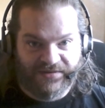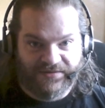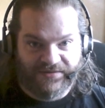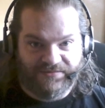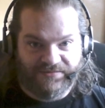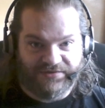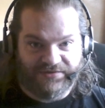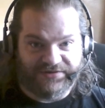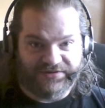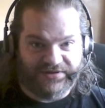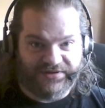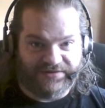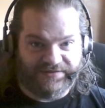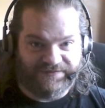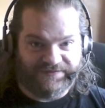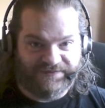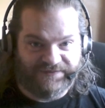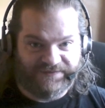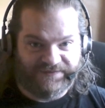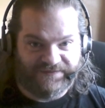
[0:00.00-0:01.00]
What the
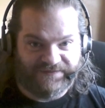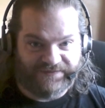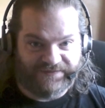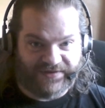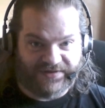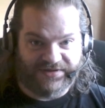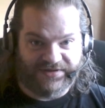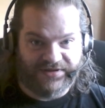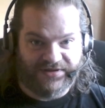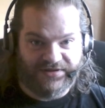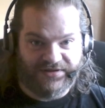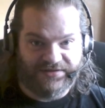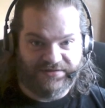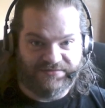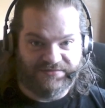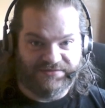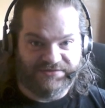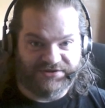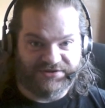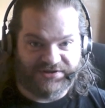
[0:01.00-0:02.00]
fucking
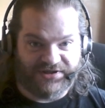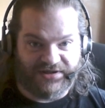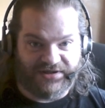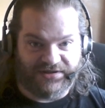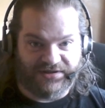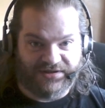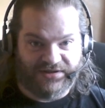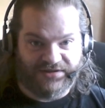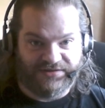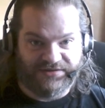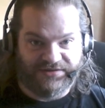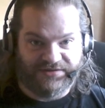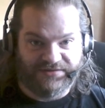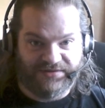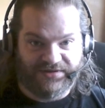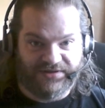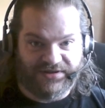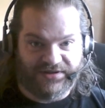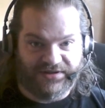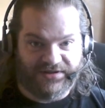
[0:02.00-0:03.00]
hell was that cunt
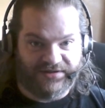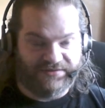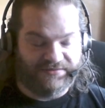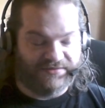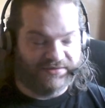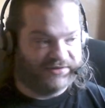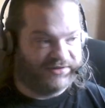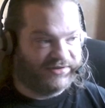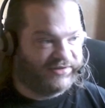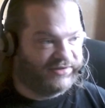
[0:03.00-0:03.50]
doing getting one?